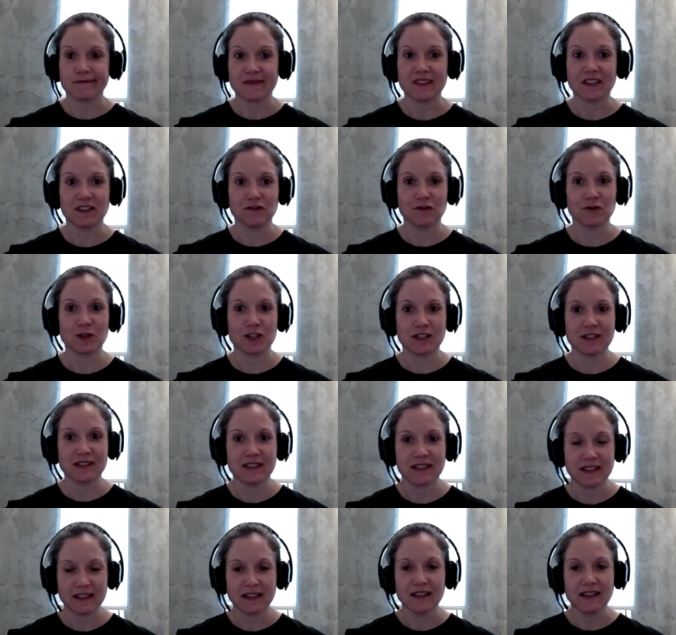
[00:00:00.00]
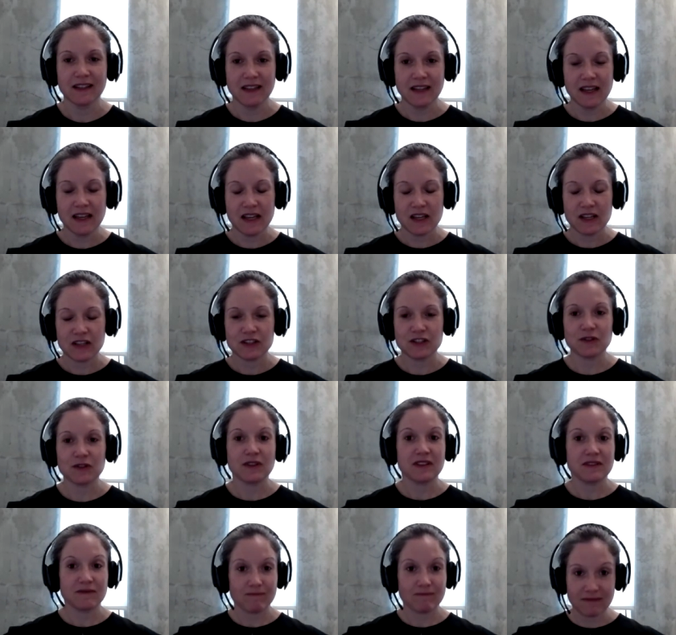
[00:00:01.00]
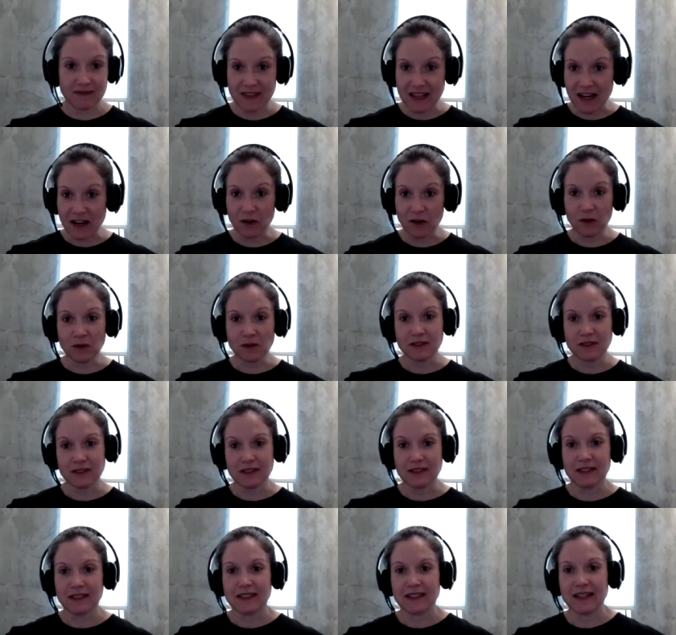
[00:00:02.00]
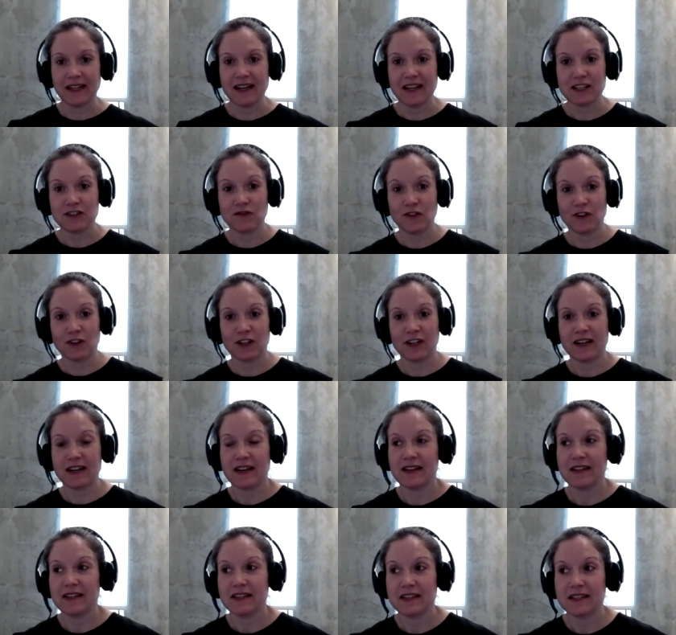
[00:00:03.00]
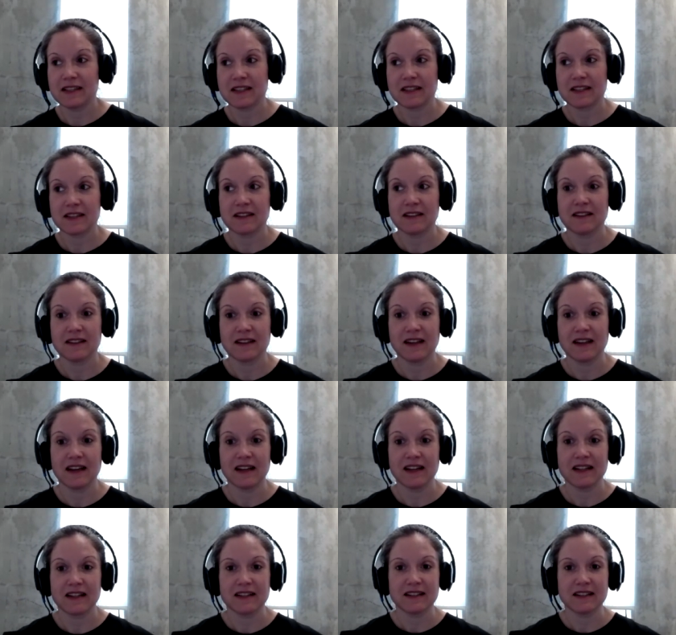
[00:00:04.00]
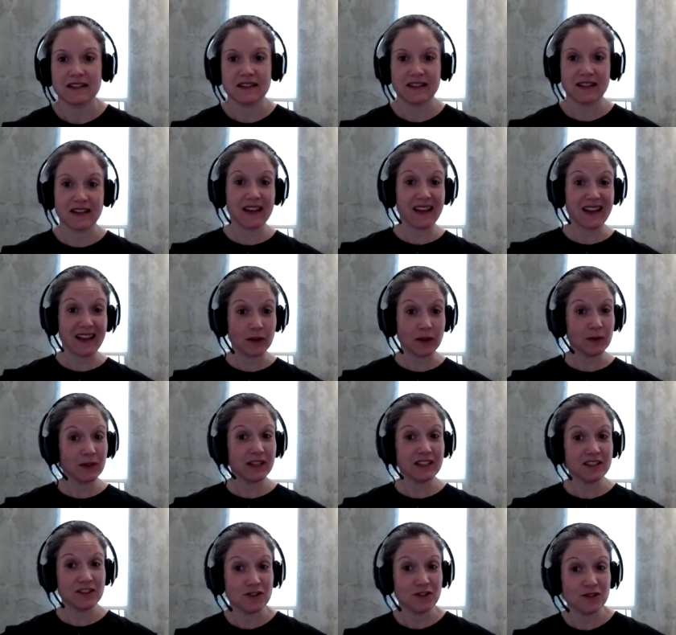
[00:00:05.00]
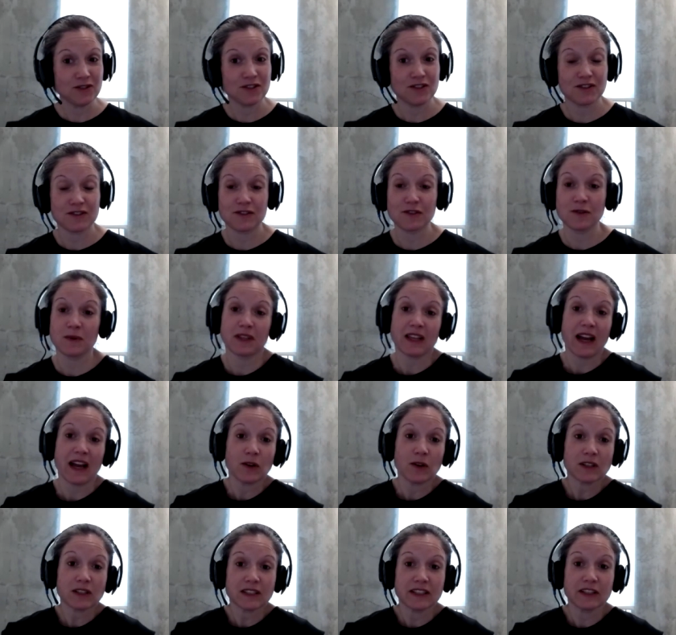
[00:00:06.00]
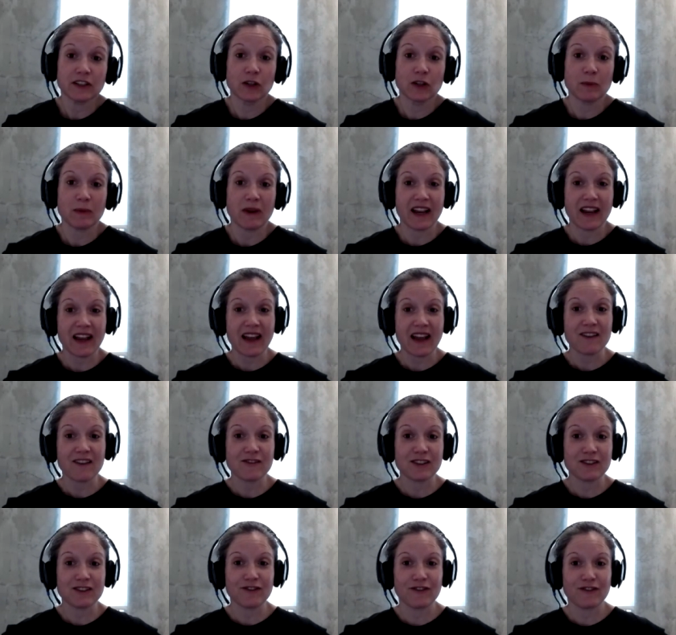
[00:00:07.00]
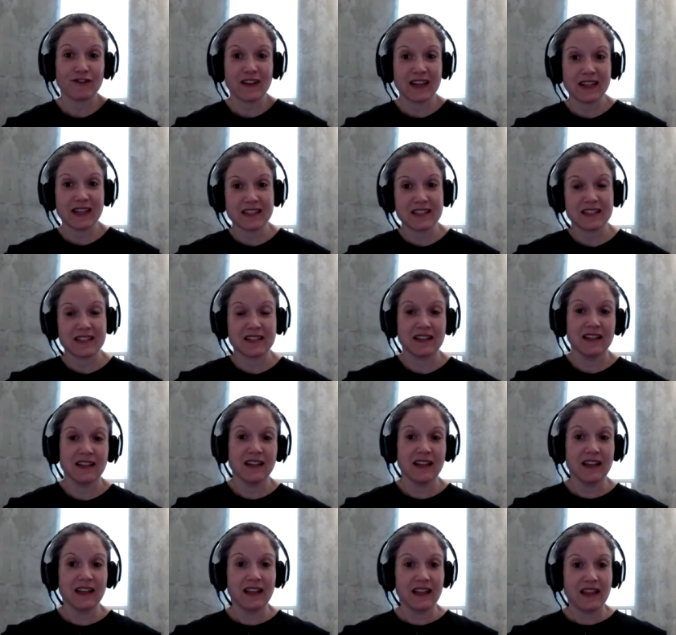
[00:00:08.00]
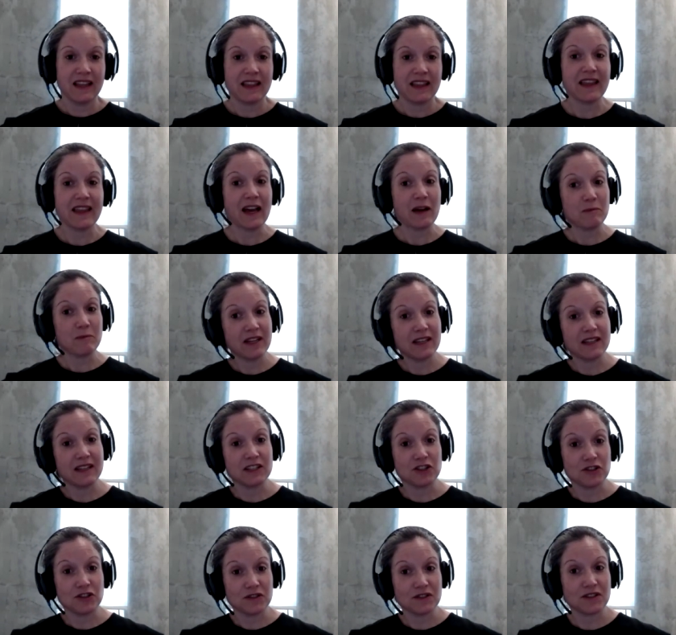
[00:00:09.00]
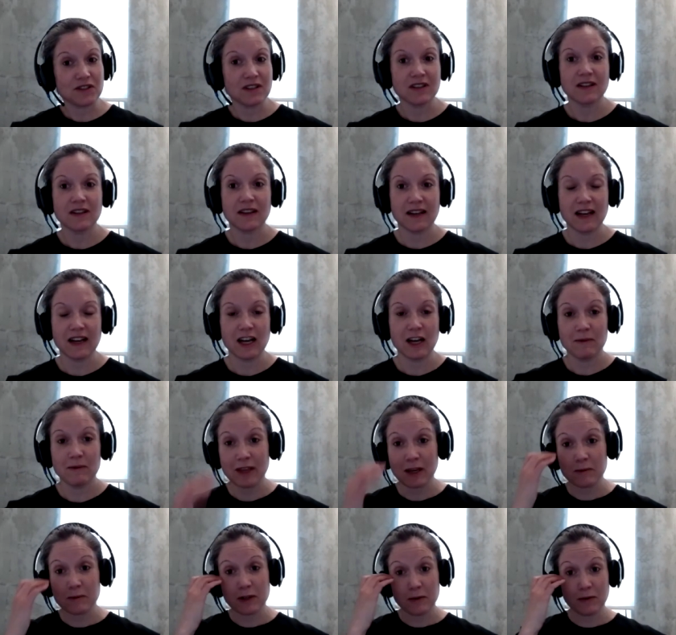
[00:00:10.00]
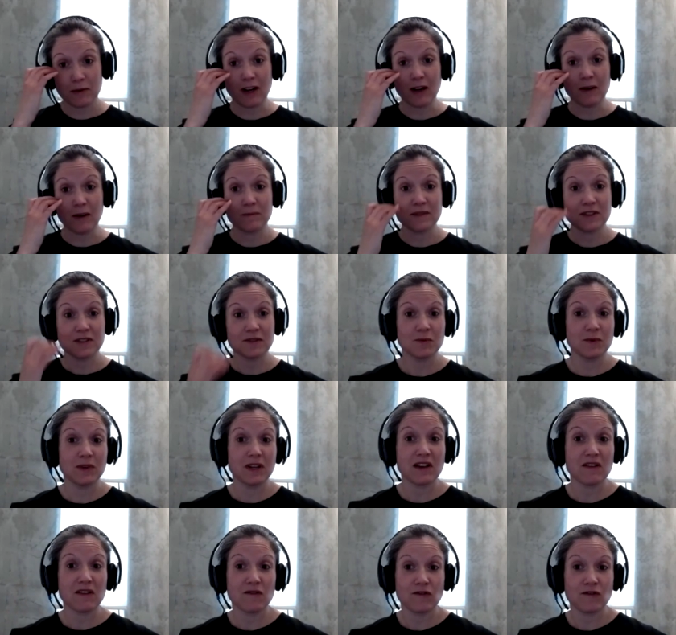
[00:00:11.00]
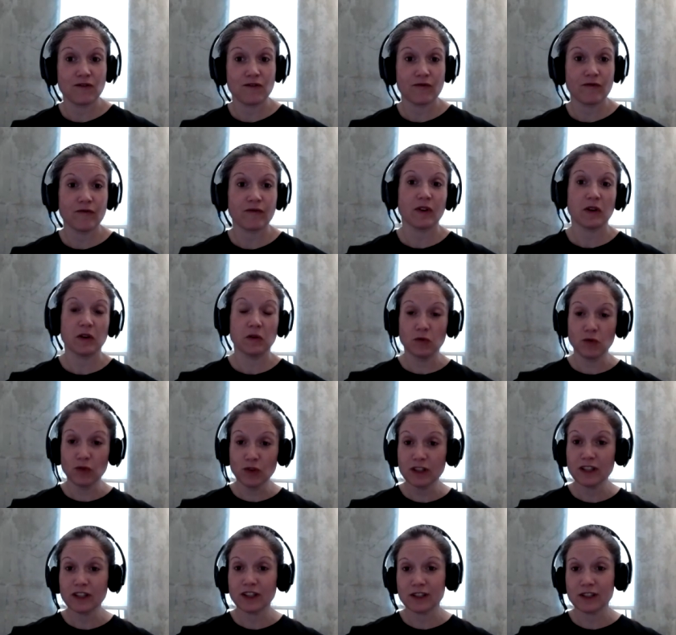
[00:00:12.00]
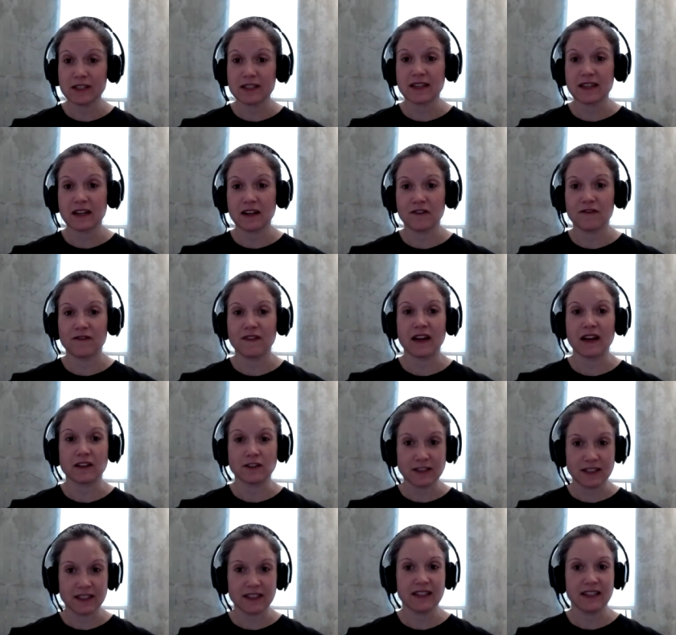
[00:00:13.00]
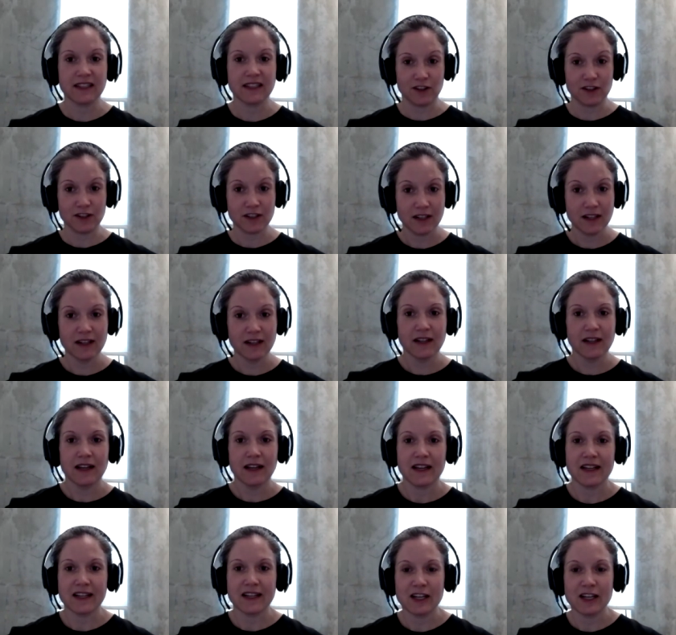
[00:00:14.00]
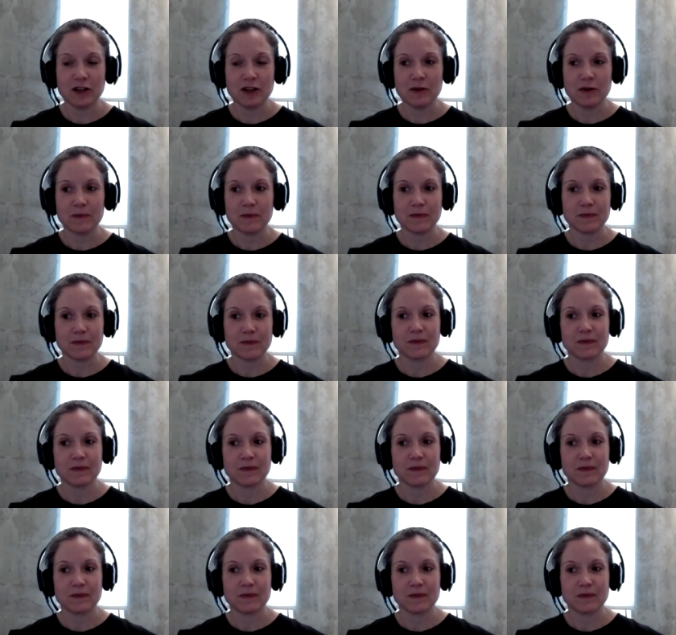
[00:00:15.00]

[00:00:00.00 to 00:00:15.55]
unfortunately so now uh, as far as uh, equity issues. So with our clean room, I haven't faced that many issues, um, that many problems. We have a really good set of faculty here. Um,